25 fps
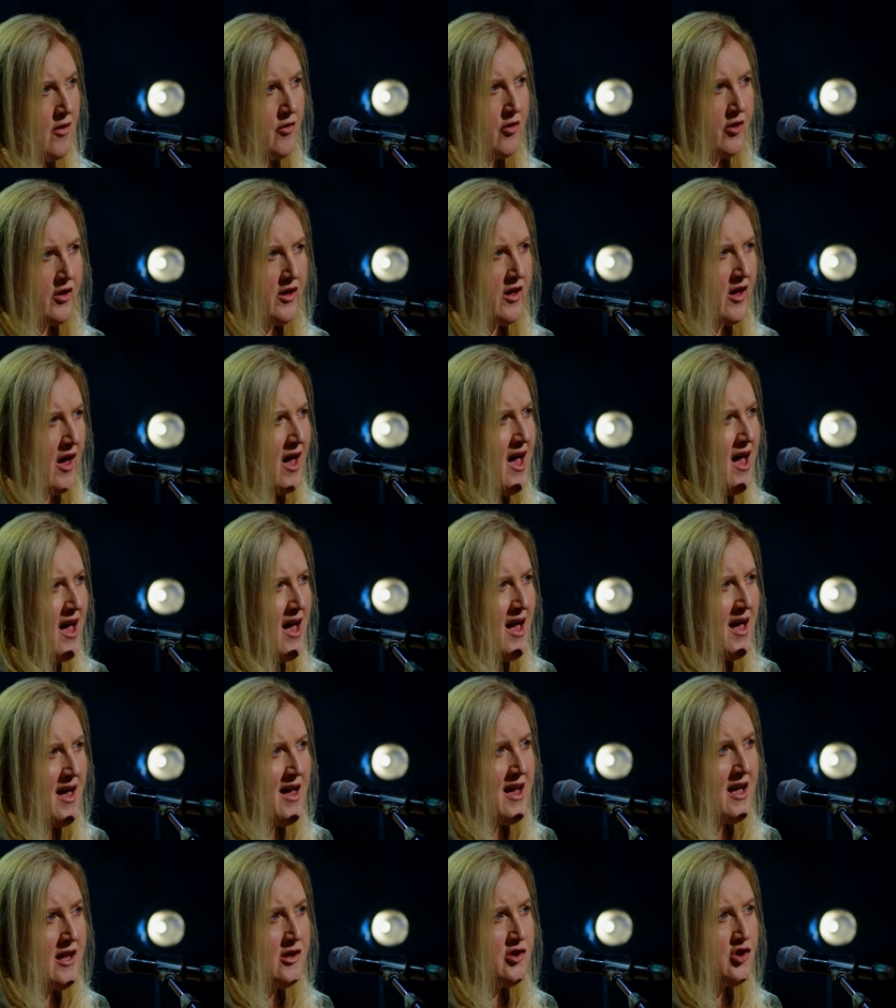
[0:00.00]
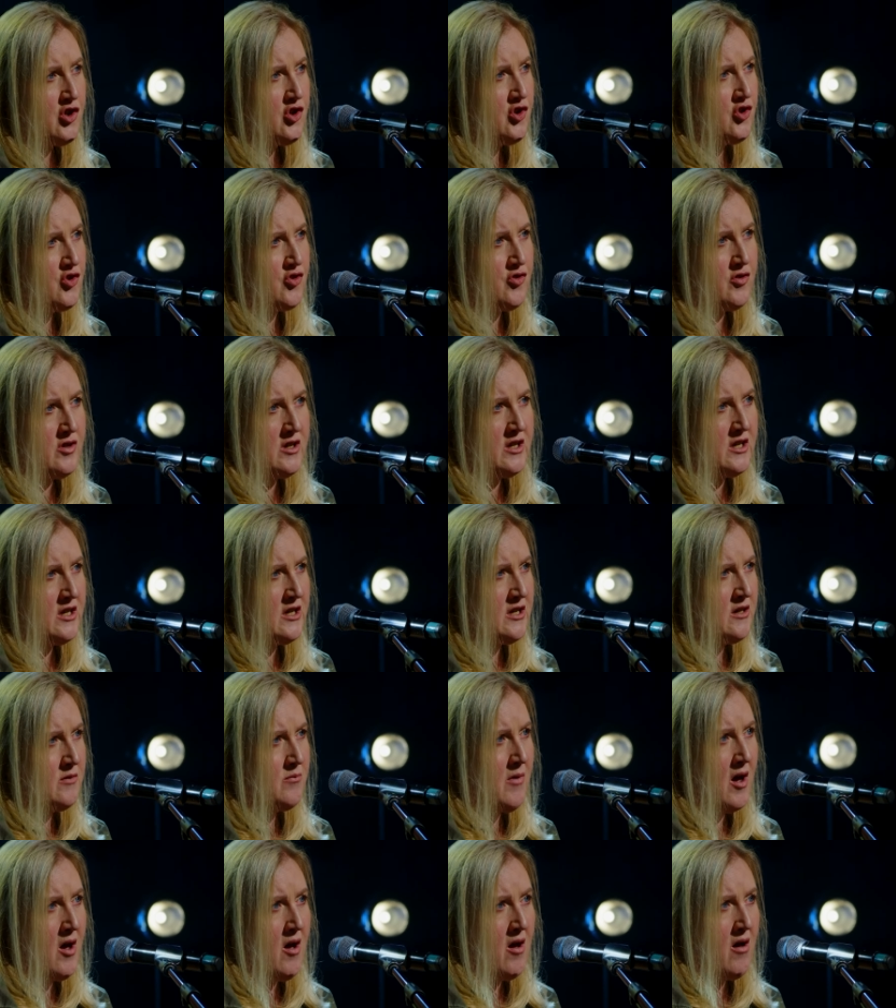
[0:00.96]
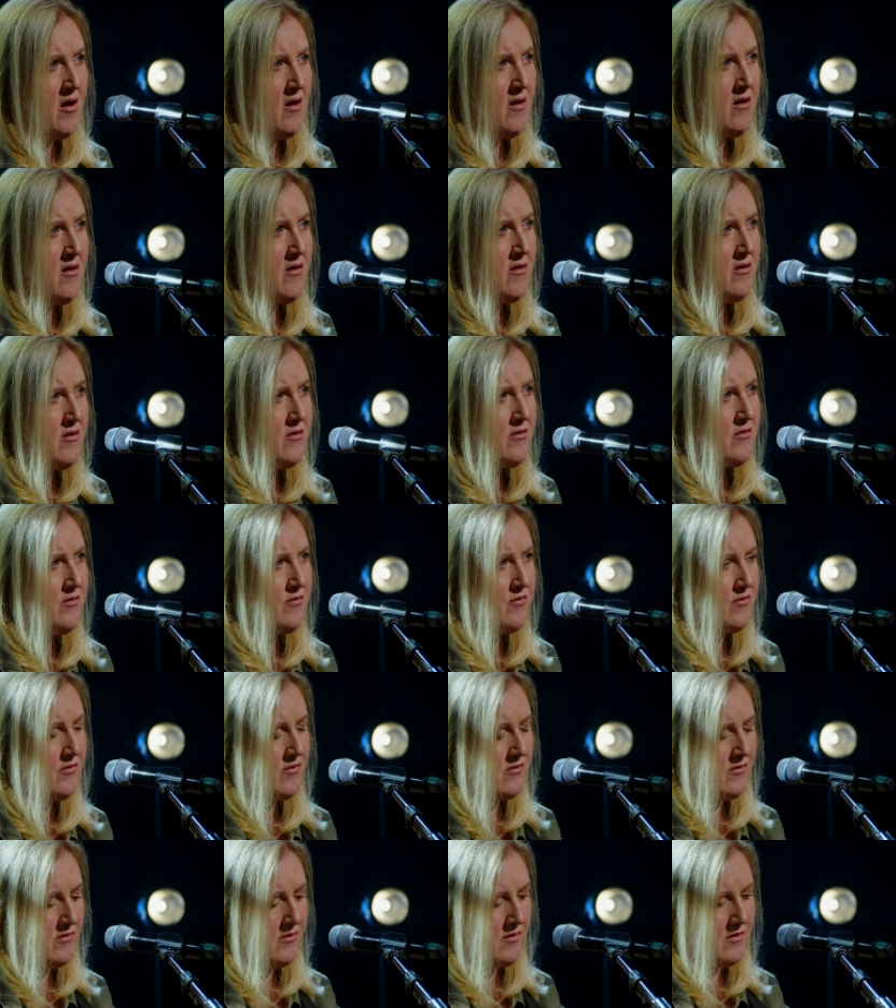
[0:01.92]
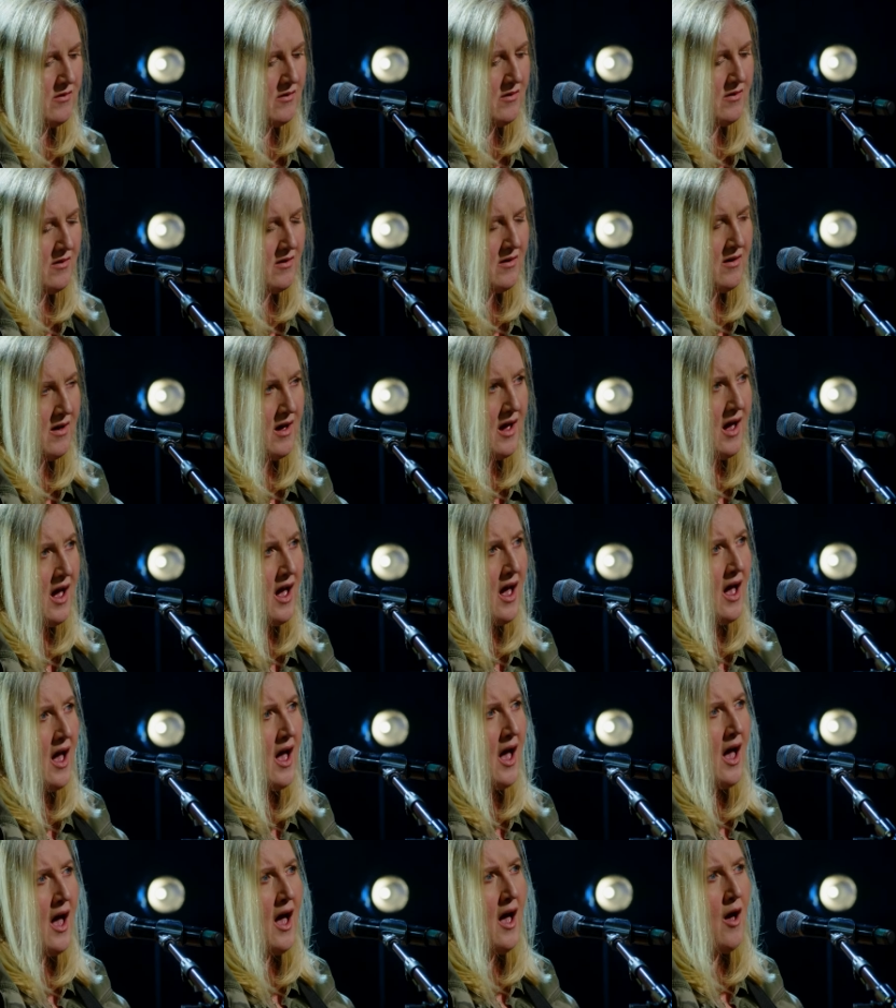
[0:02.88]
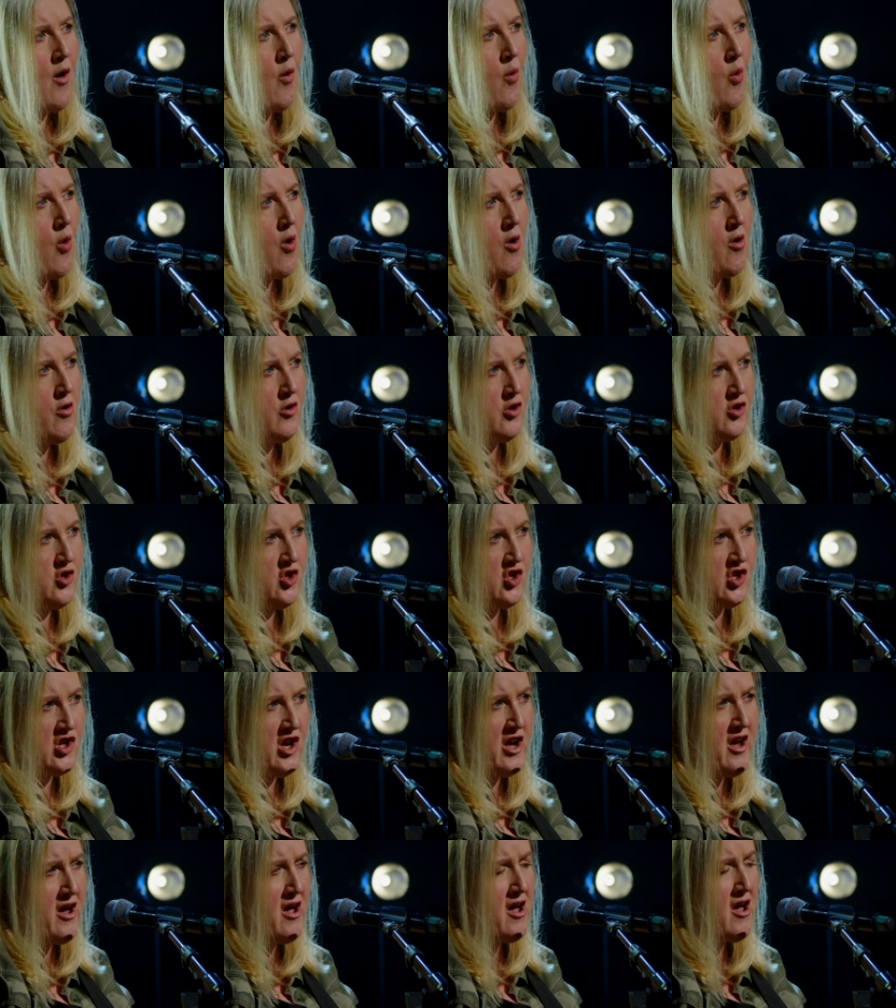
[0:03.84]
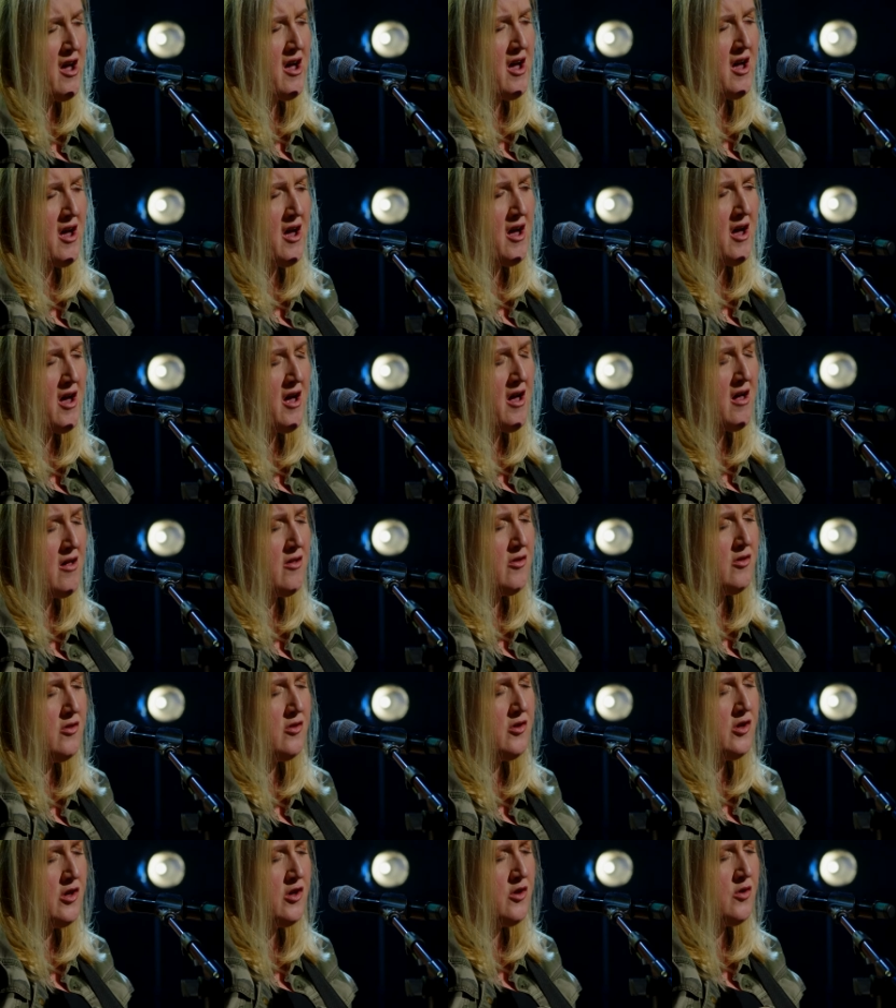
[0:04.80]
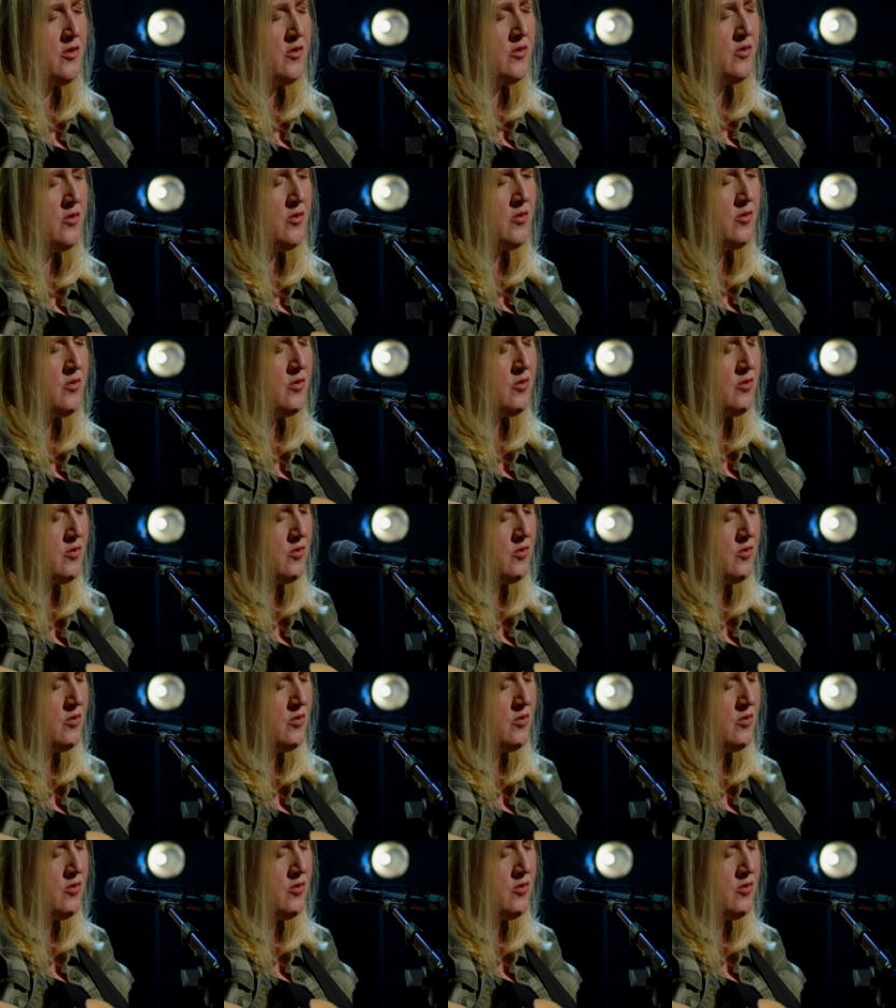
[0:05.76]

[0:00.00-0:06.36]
the kind you dream of. I want to tell you,